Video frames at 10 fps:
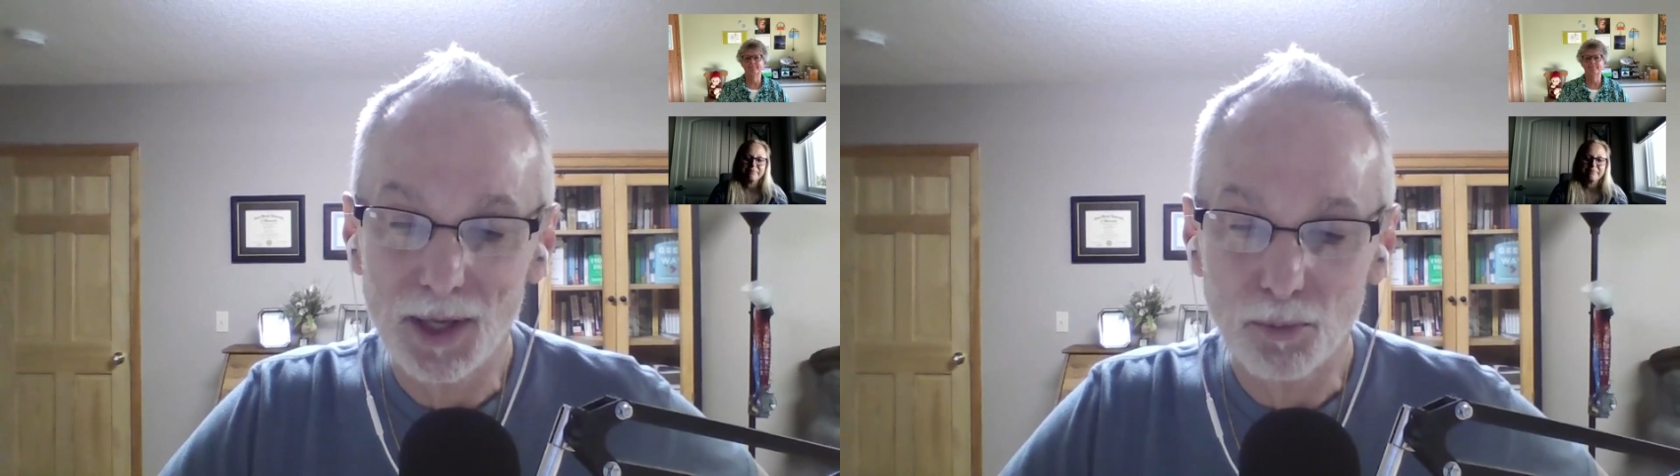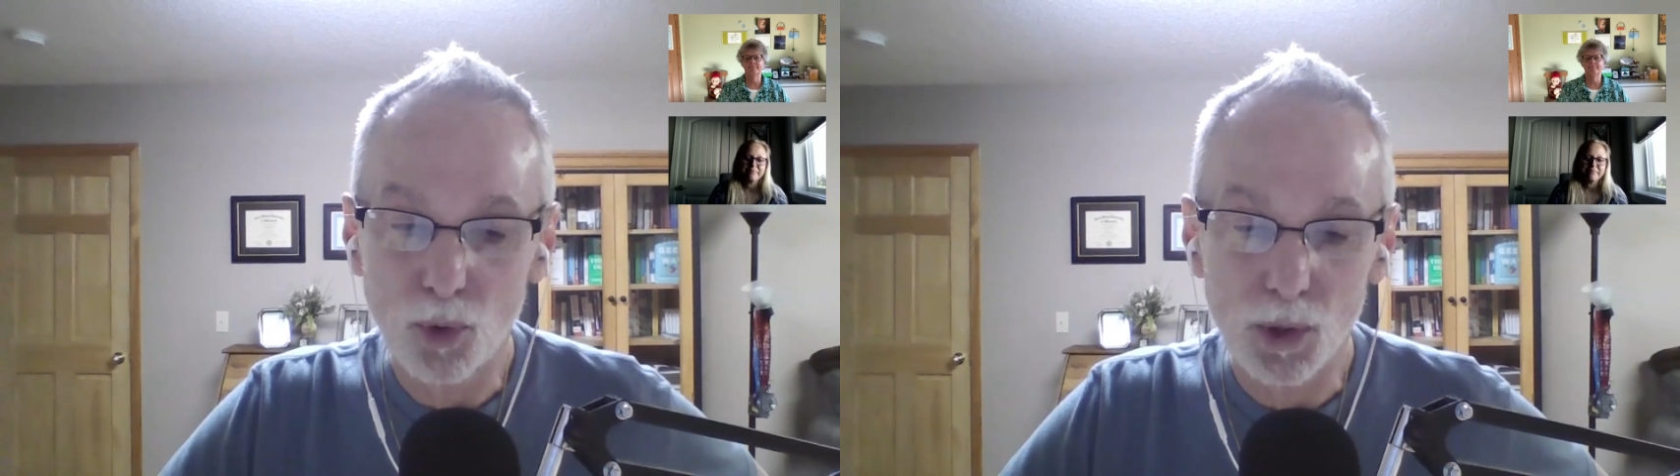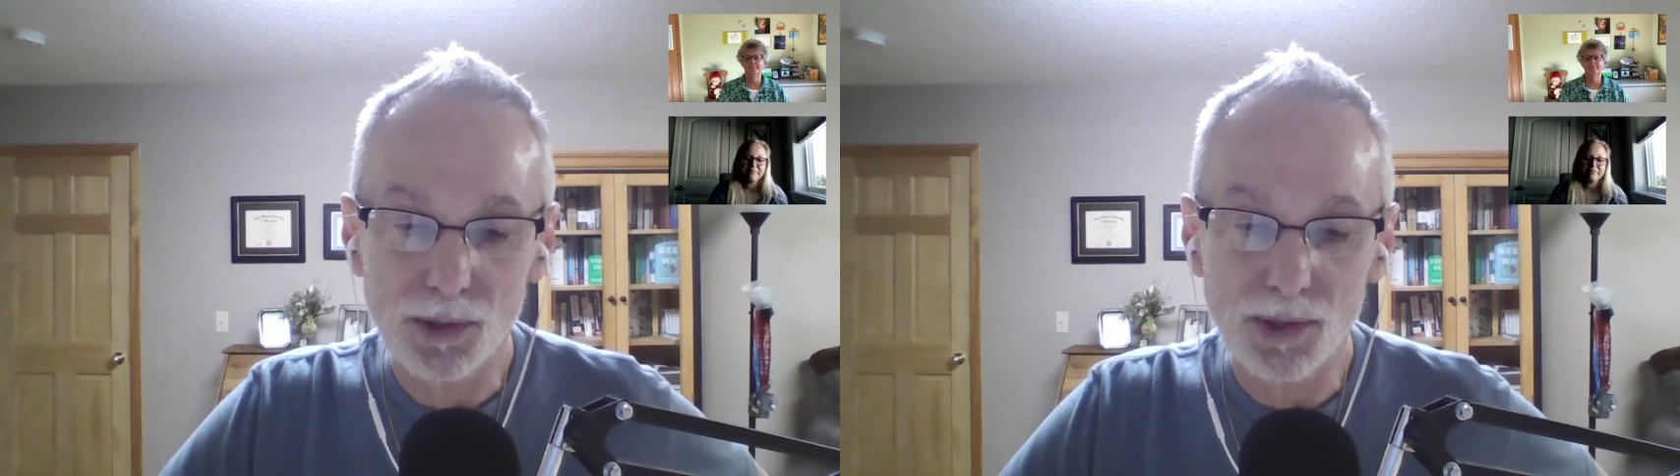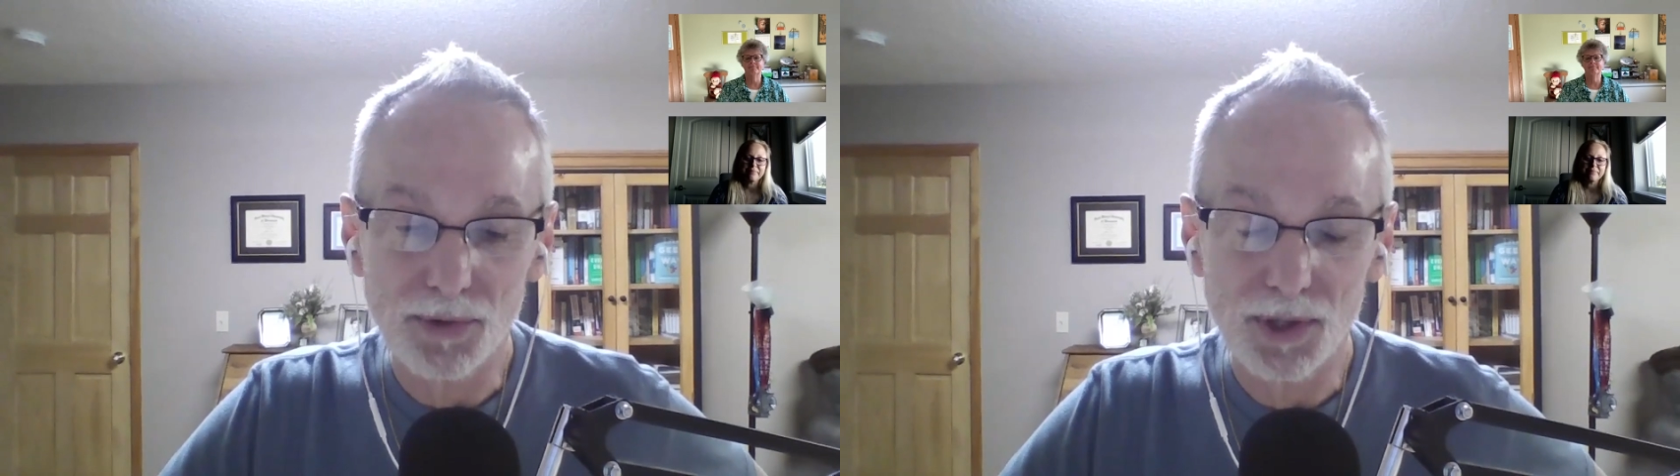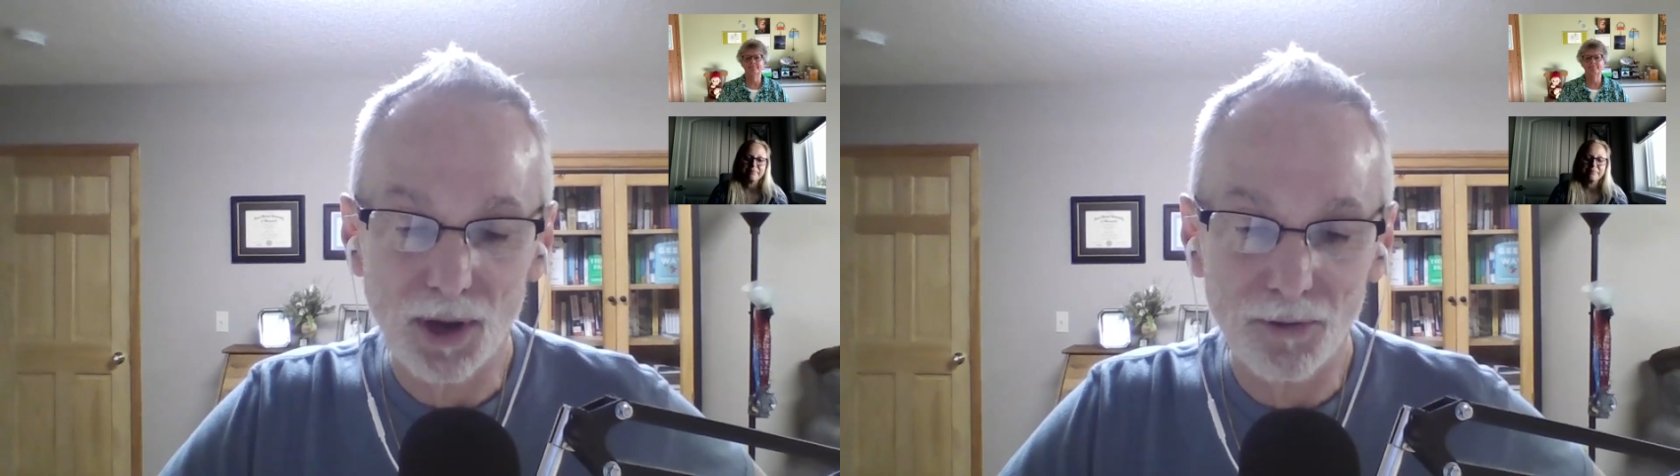importance
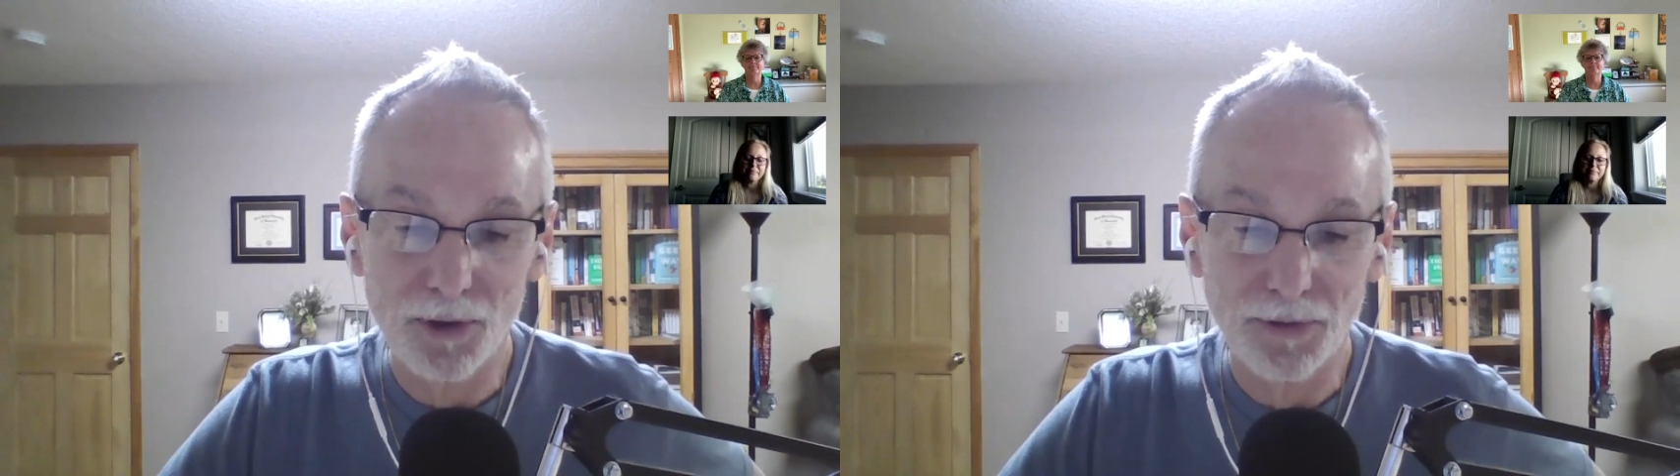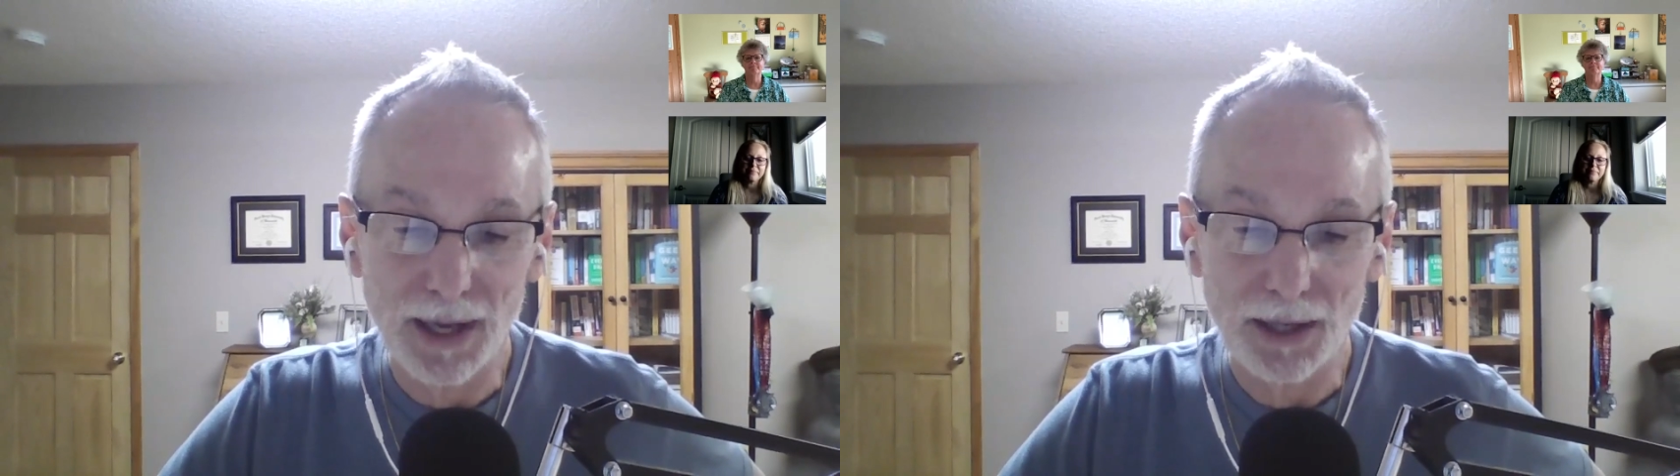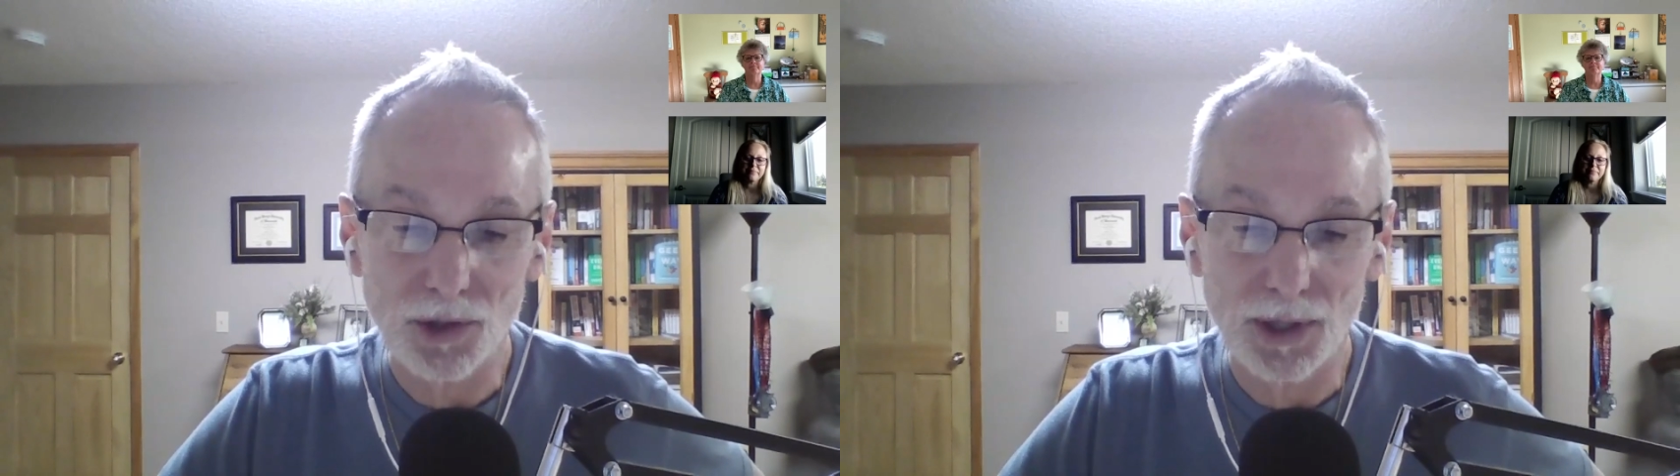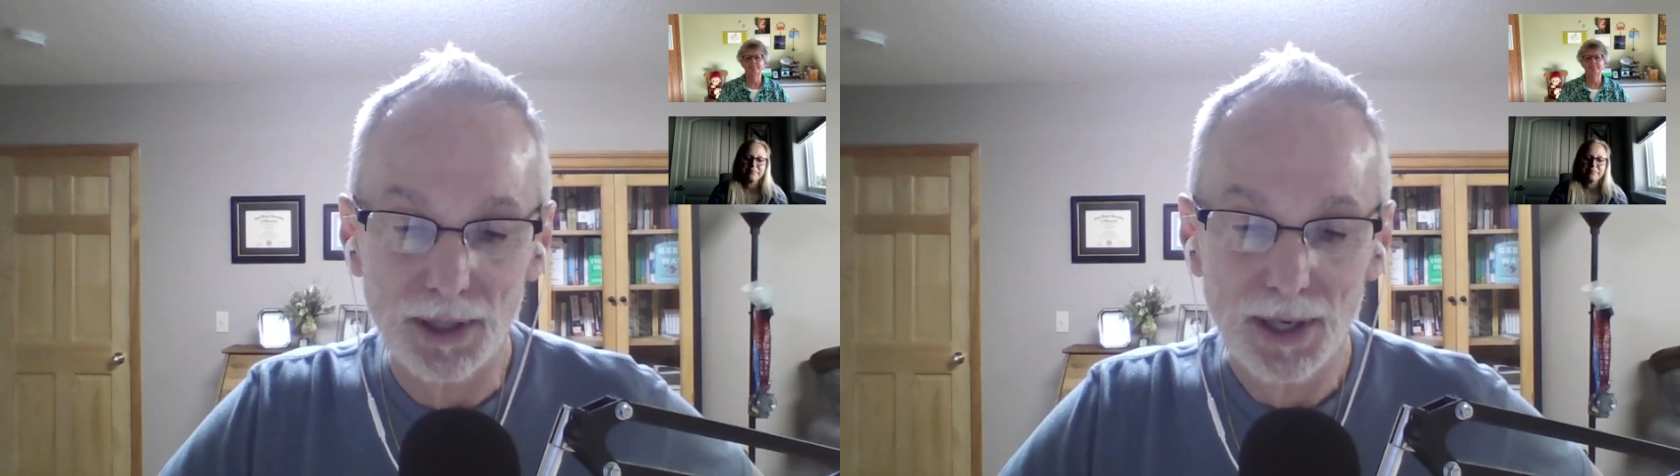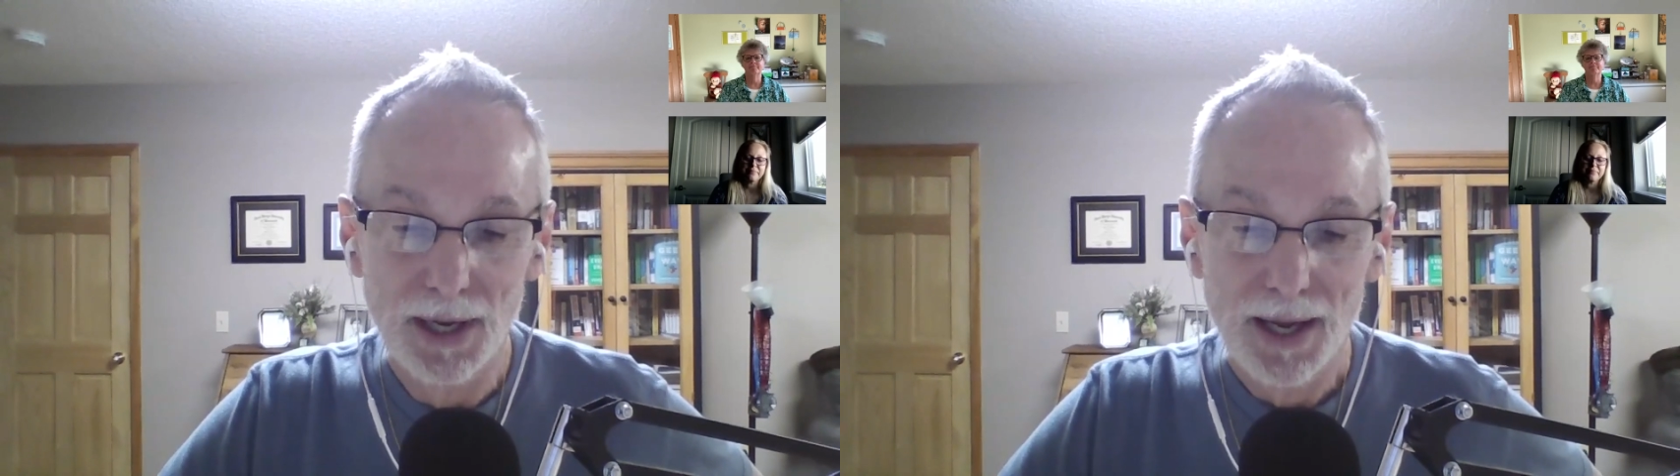of self-reflection